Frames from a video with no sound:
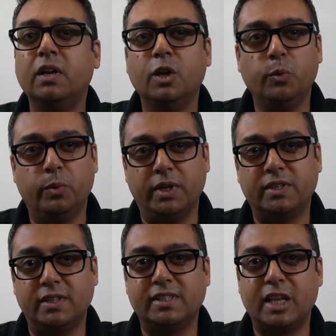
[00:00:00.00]
which
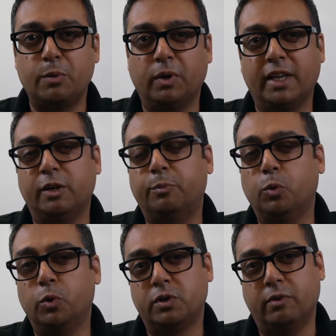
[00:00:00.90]
is stable at a
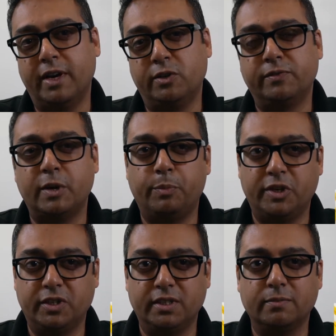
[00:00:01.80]
broad range of
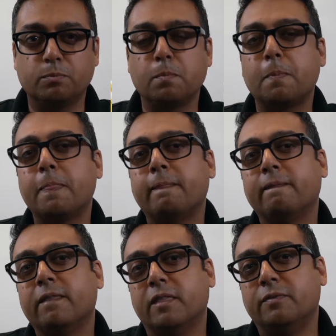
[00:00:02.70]
temperatures.
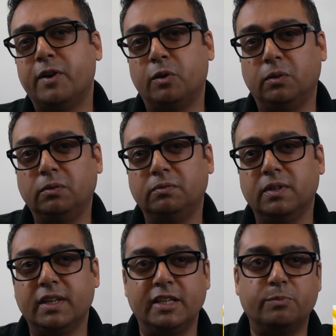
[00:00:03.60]
The ferrule
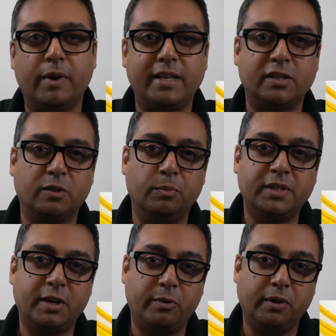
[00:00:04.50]
is made so the
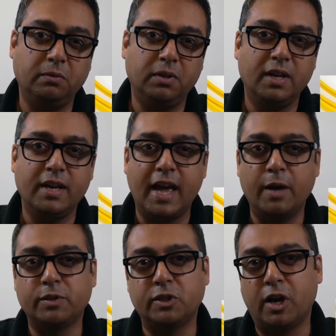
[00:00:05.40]
material,
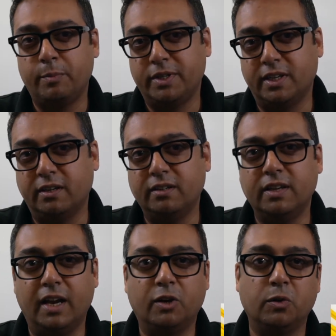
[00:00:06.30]
outer diameter
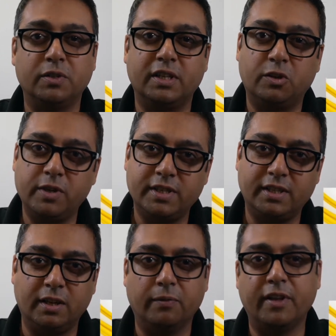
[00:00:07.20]
and
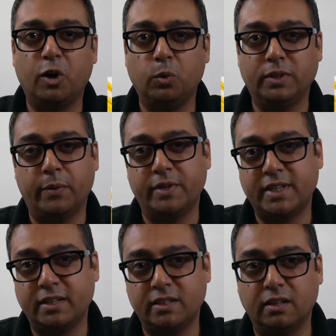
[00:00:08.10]
concentricity of the hole down the
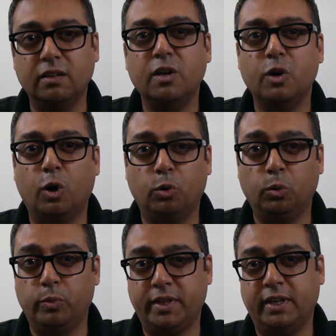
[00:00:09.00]
centre are all
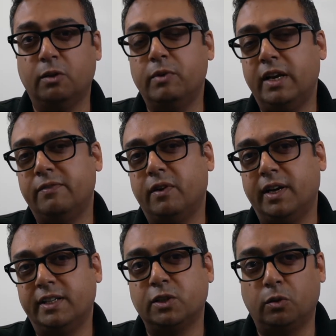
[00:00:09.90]
within a really fine
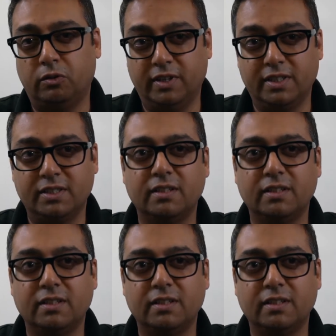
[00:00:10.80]
tolerance.